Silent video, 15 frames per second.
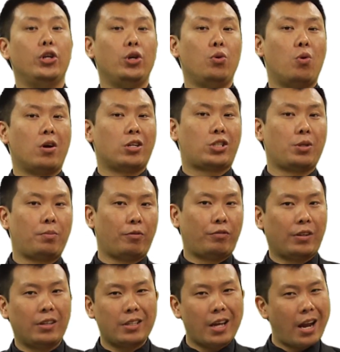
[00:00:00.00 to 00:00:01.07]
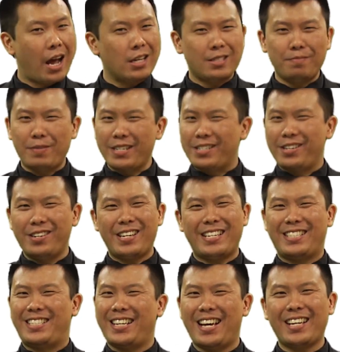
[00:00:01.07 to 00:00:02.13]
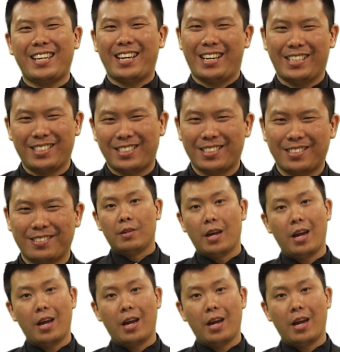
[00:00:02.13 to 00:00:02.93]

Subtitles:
Do you want a supervillain that hasn't been good in decades?